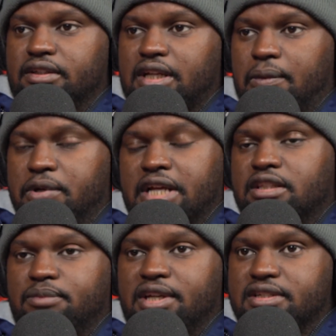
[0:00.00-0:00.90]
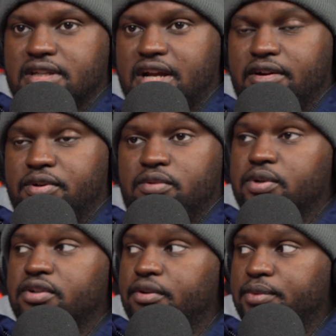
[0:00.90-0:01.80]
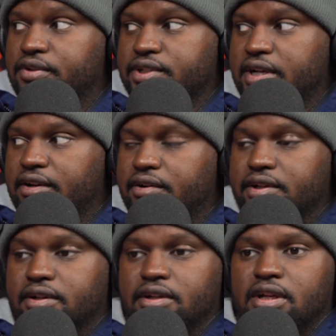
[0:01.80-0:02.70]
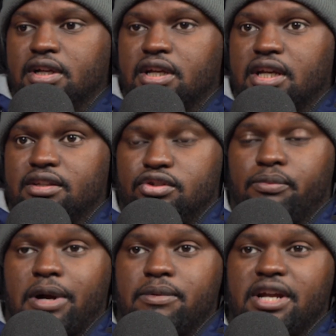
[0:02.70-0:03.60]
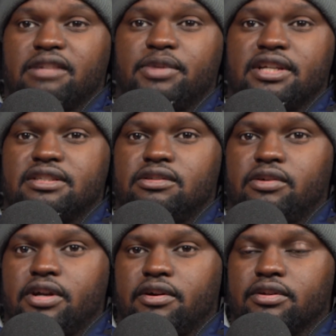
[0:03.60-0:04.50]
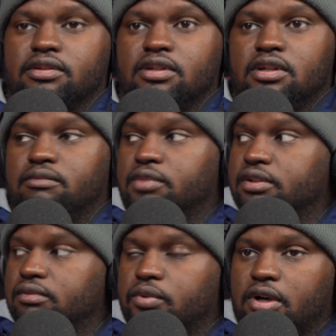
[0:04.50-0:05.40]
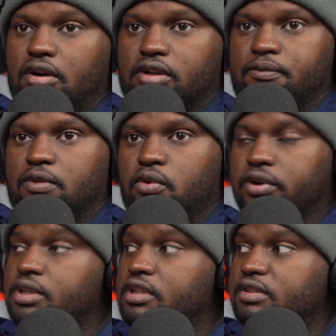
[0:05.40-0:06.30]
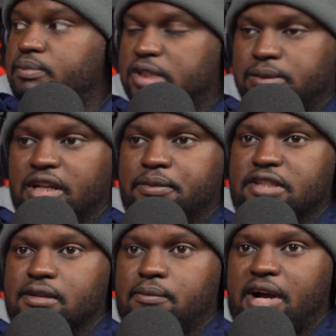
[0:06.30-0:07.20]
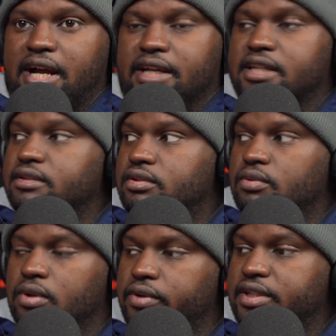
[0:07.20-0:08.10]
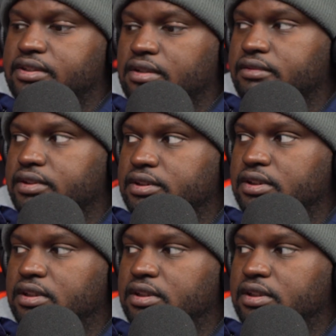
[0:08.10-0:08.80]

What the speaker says: Like we're not the biggest in our area. We're nowhere near the biggest in our area, and you're probably not the biggest in your area. But we all can be working, splitting up pieces of the pie, and doing great service.